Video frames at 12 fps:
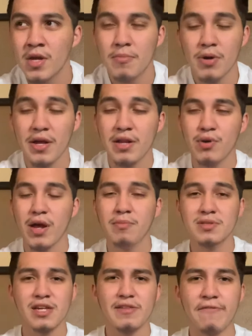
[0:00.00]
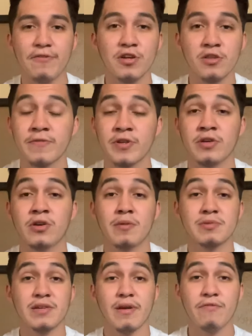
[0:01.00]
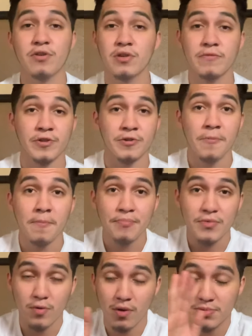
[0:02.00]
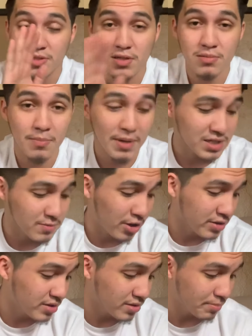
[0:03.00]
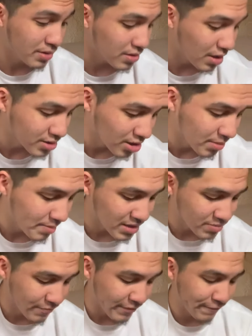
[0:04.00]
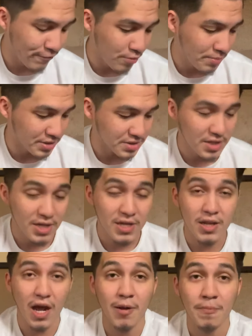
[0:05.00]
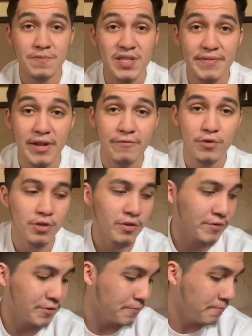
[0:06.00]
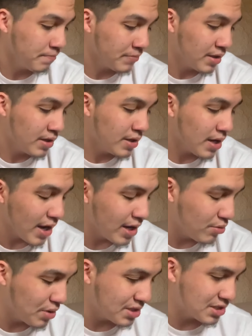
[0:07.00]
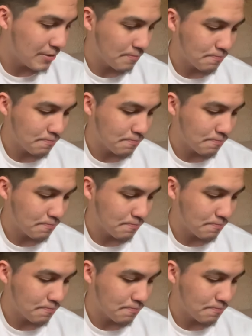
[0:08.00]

But anyway, I'm gonna say that for another video. I'm gonna say that for another video. I'm done talking about basketball. I'm done. I talked about basketball for like four minutes. I'm saving that for another video. Anyways,